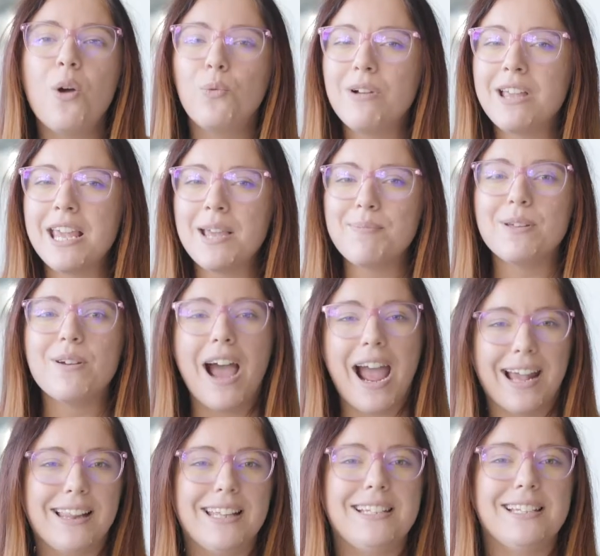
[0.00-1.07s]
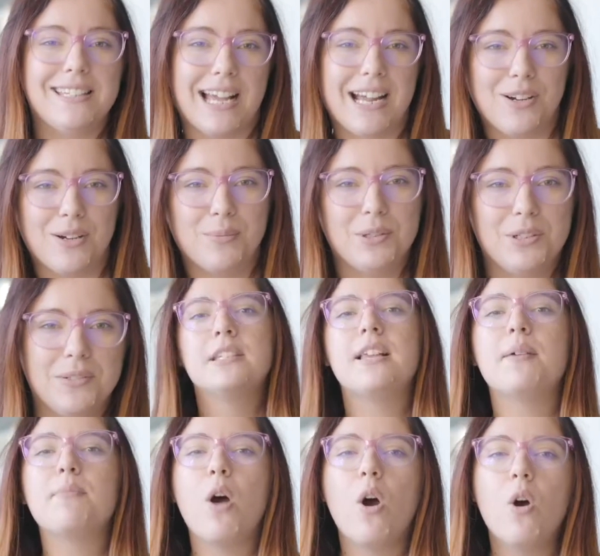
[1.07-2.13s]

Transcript: will keep you highly desirable. Some